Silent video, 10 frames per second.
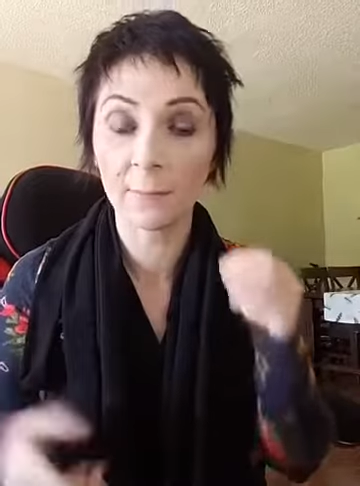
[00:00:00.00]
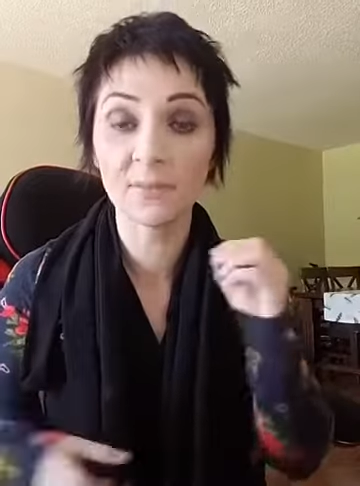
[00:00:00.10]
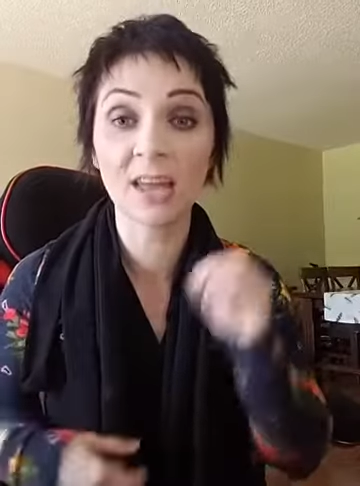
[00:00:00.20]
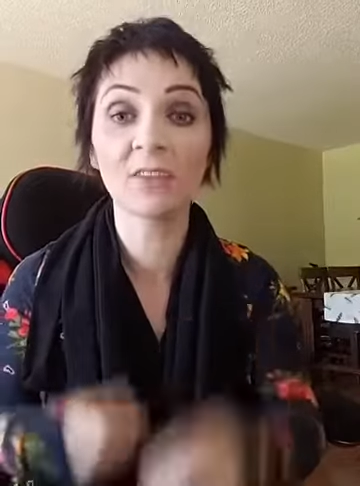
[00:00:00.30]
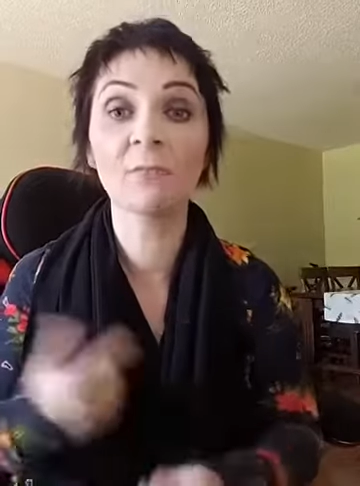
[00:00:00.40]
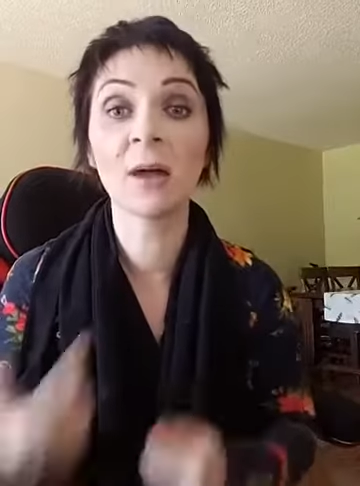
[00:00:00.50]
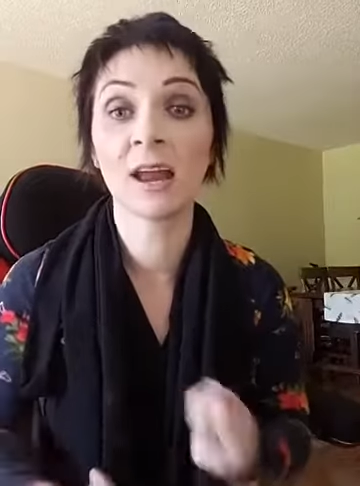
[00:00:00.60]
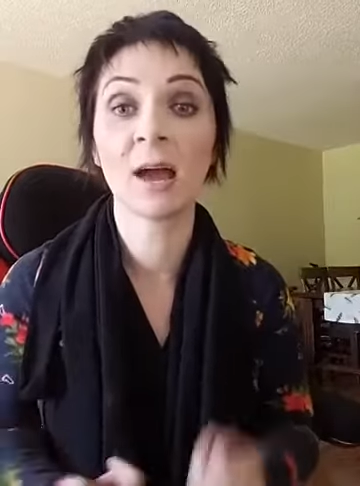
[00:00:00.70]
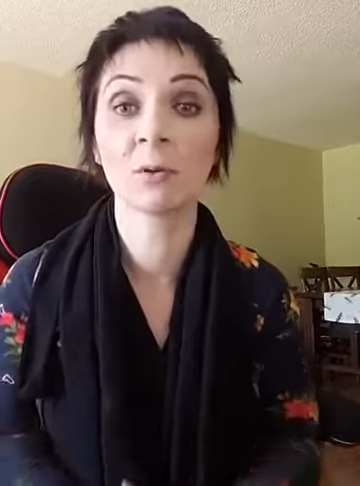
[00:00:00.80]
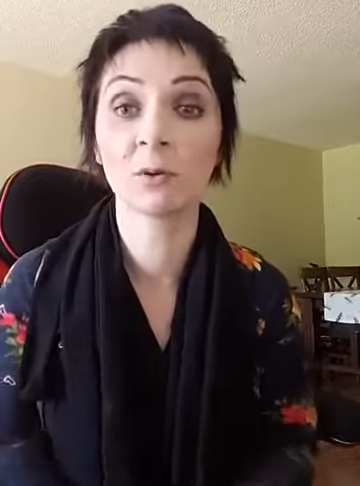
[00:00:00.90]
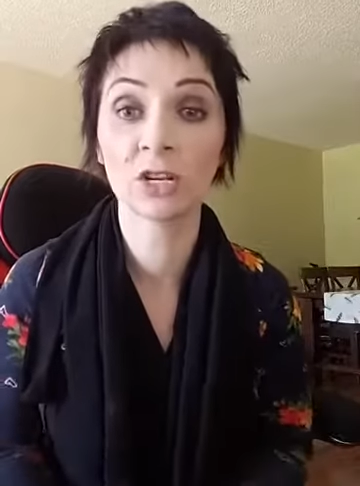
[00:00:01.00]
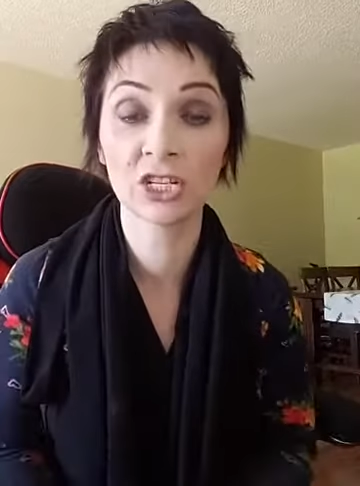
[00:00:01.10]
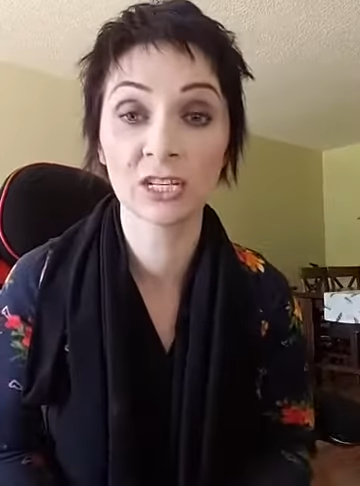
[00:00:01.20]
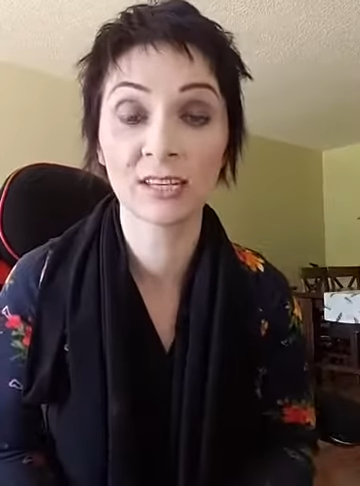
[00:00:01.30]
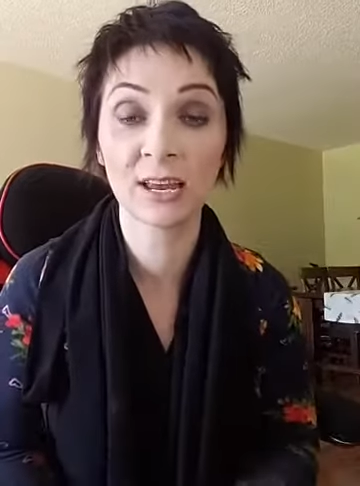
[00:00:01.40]
deathbed
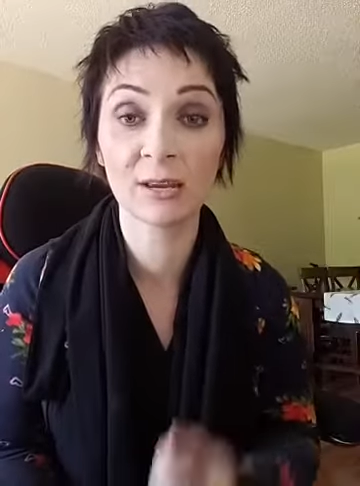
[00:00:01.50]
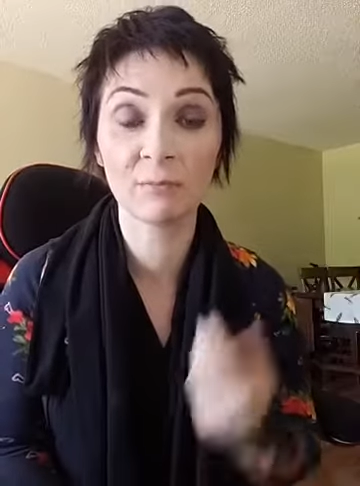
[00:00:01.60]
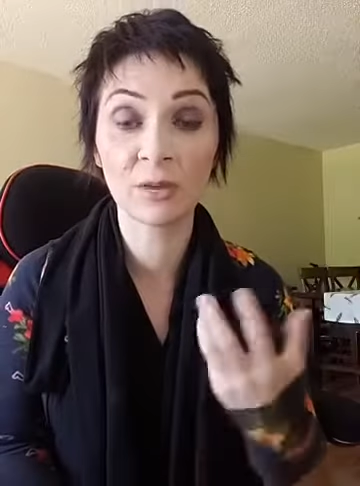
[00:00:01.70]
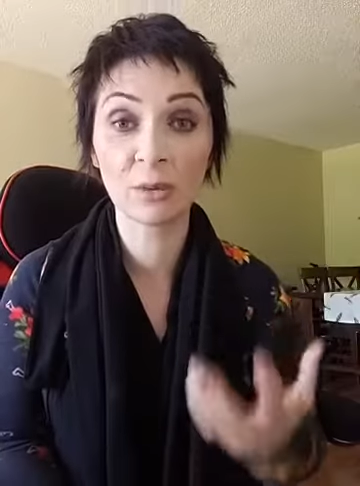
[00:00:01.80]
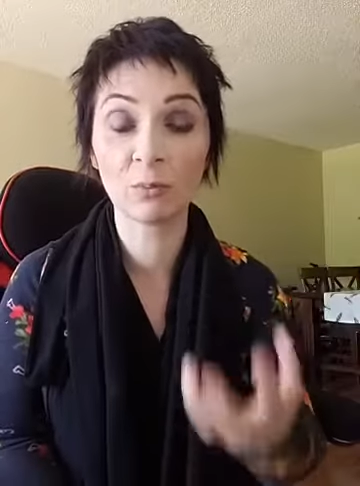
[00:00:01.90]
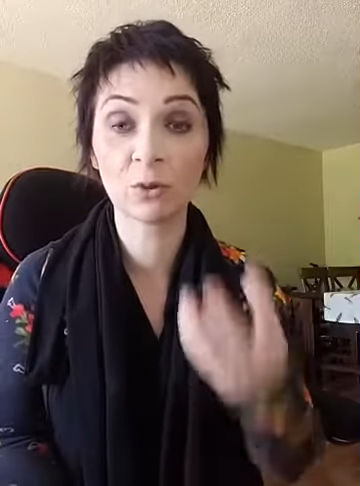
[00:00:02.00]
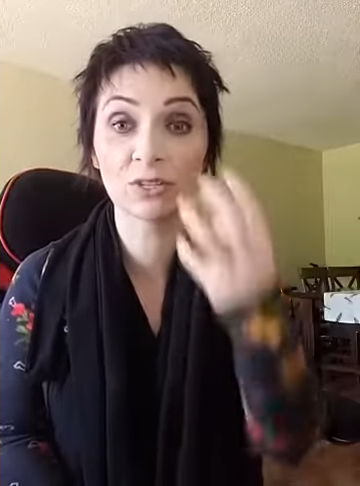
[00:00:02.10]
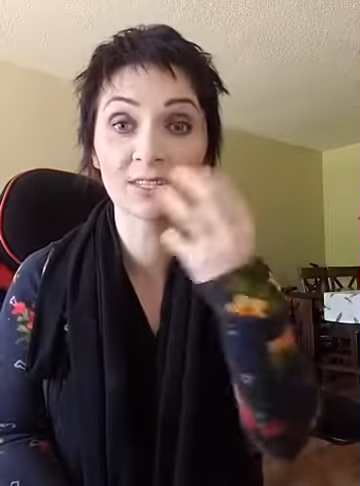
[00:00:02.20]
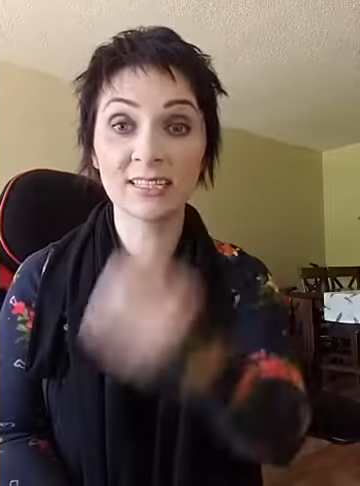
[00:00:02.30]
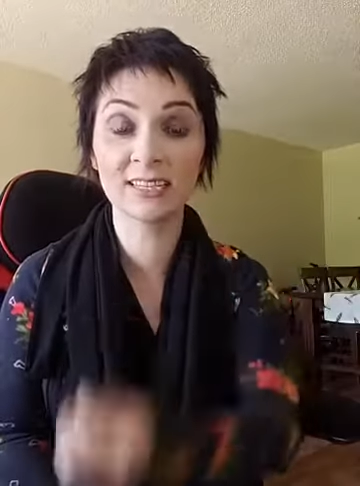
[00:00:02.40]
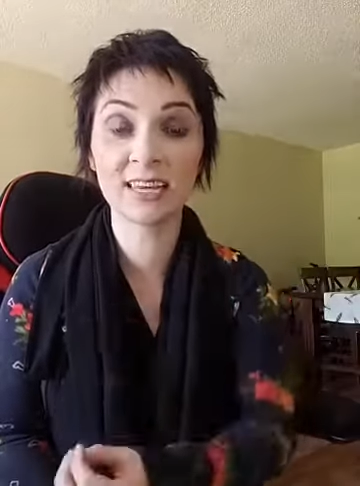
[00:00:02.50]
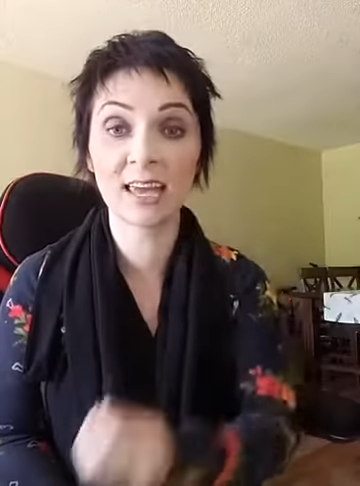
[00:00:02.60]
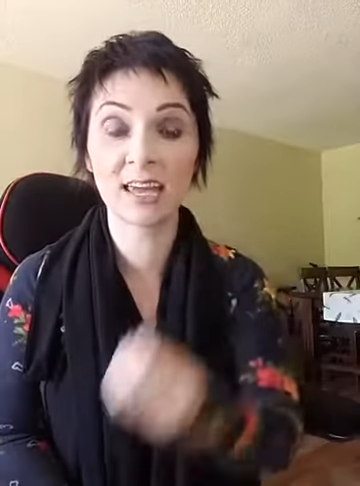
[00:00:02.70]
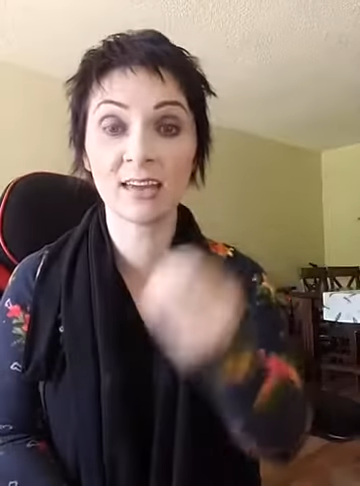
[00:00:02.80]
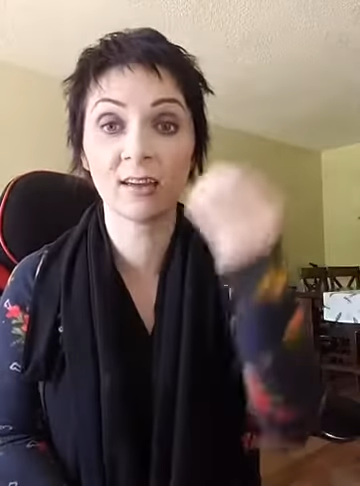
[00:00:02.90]
apparitions and people
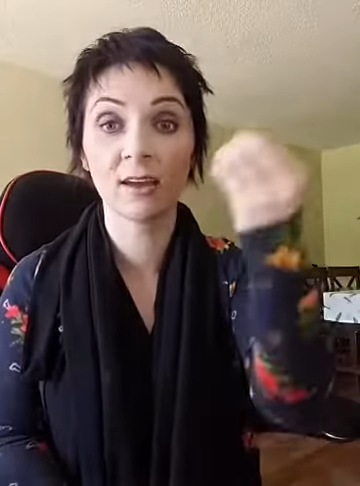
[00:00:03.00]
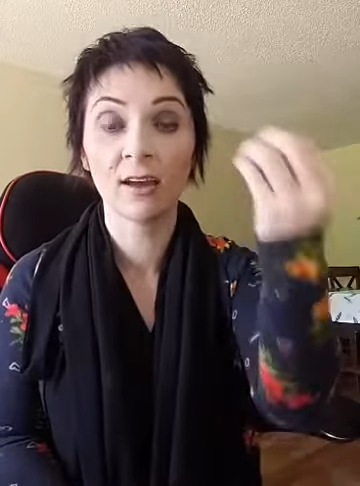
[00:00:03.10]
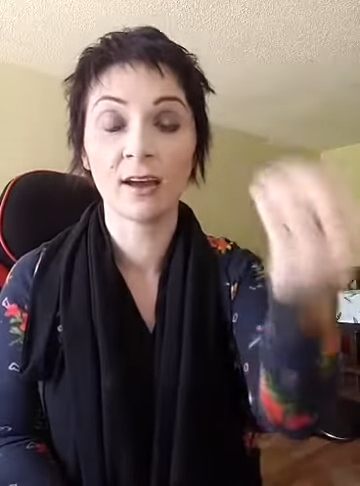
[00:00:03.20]
seeing